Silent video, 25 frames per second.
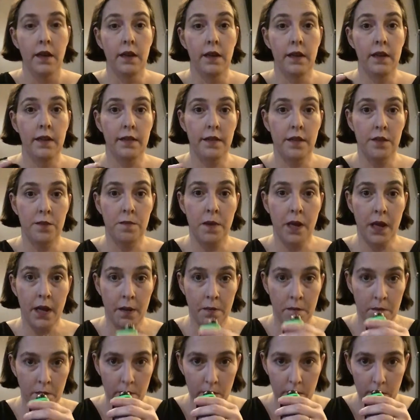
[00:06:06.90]
Get this
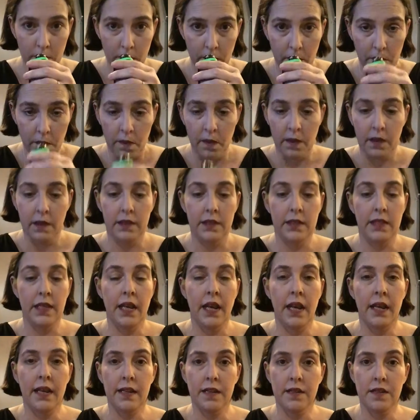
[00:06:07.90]
bad. See,
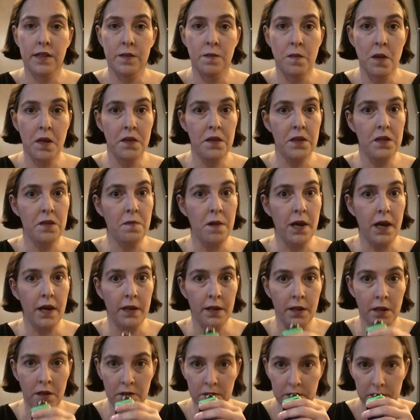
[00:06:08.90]
I can smell the
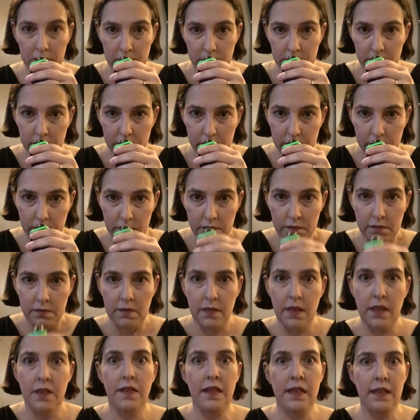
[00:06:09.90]
tobacco
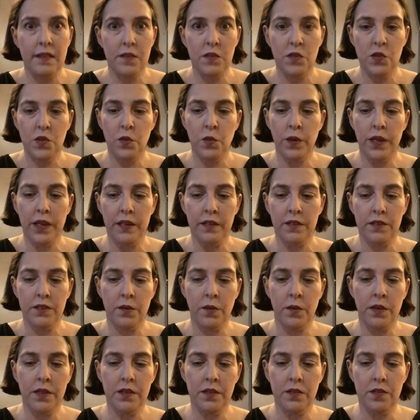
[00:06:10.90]
and then the sweet,
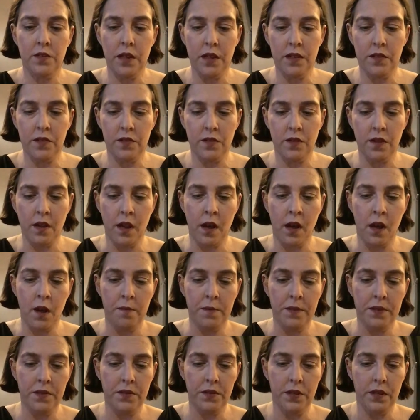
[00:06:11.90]
so it's the
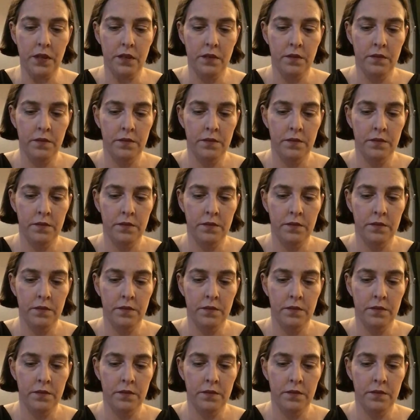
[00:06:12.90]
opposite.